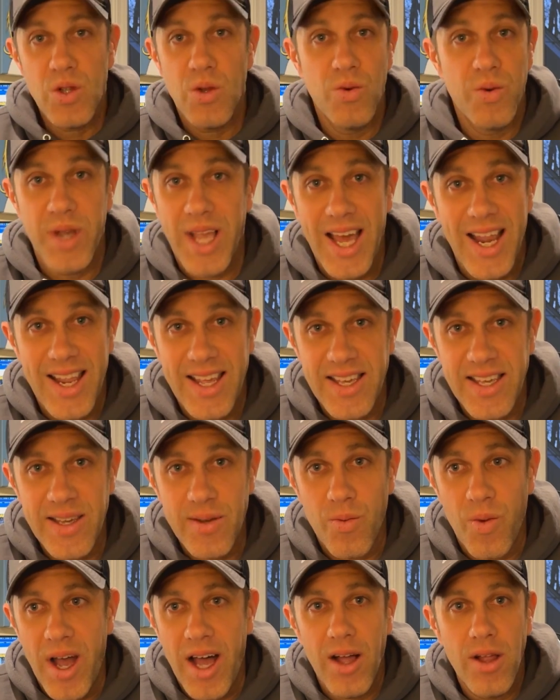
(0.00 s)
We gotta
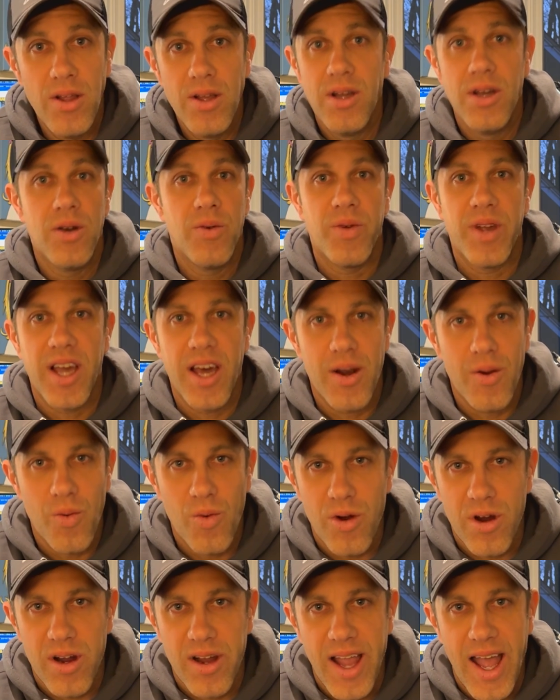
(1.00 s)
eat well, we gotta
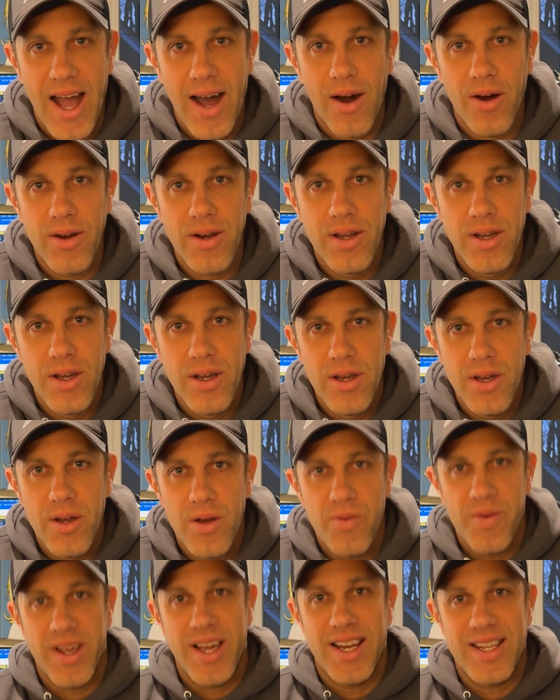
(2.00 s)
work out,
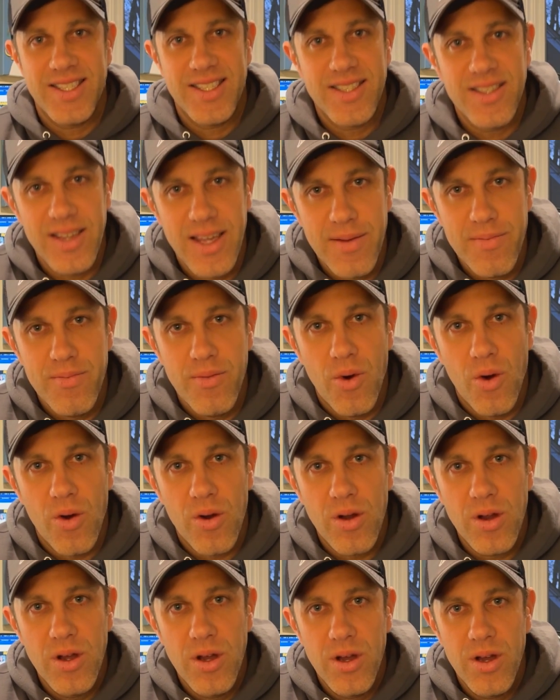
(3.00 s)
we gotta sleep
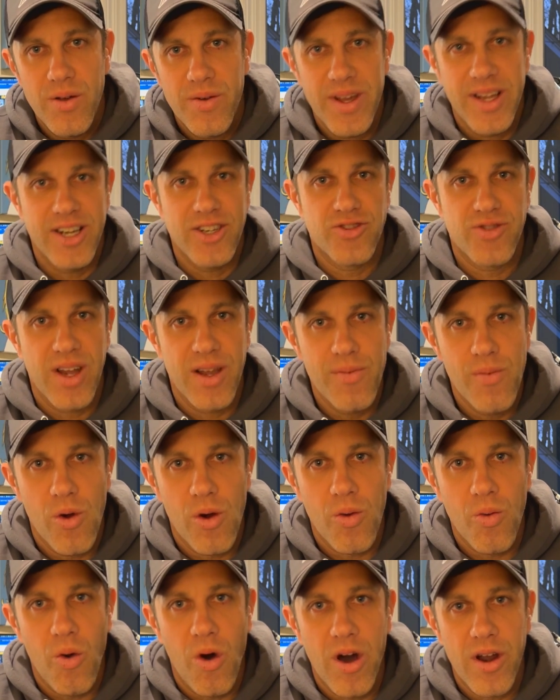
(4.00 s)
more, we gotta drink
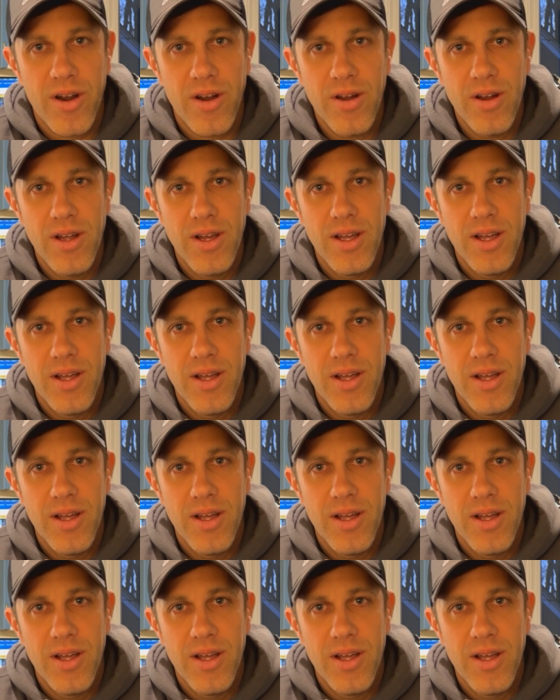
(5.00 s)
more water.